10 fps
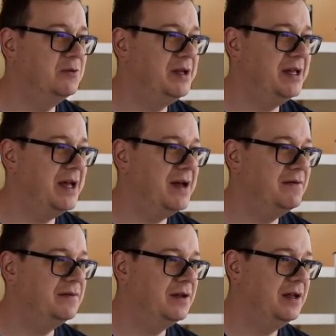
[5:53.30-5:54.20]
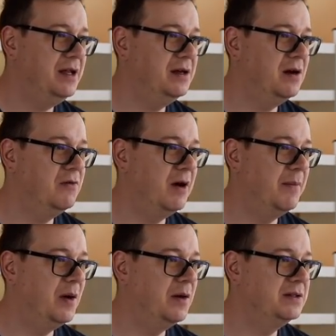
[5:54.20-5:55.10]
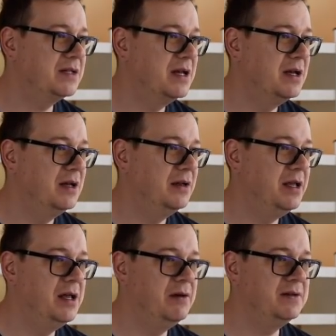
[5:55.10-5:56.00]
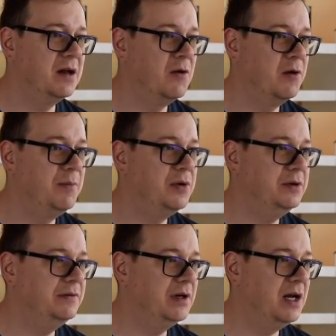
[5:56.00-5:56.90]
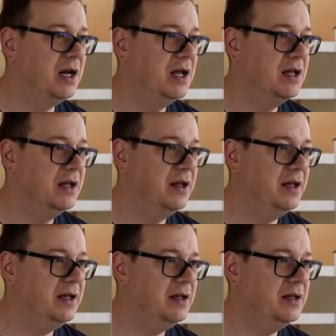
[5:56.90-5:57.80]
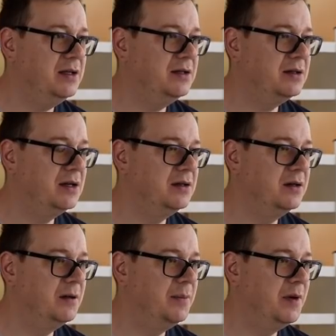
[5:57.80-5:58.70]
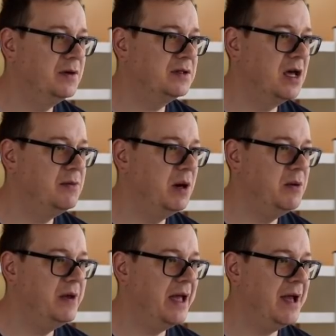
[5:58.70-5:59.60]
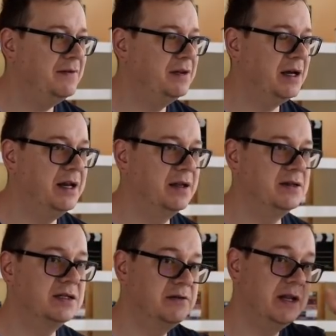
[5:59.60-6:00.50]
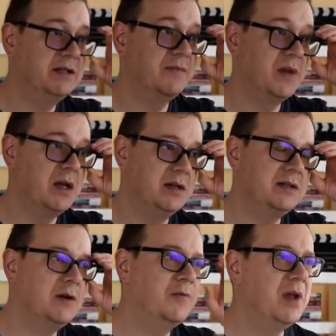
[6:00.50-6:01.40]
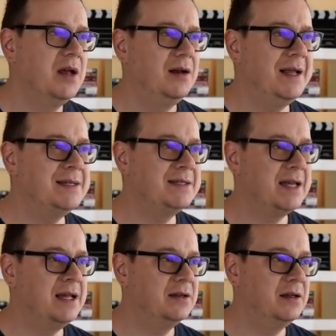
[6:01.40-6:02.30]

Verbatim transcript: but we have in our pods. Here is our pod file and under the pods library we have tiny constraints. So let's set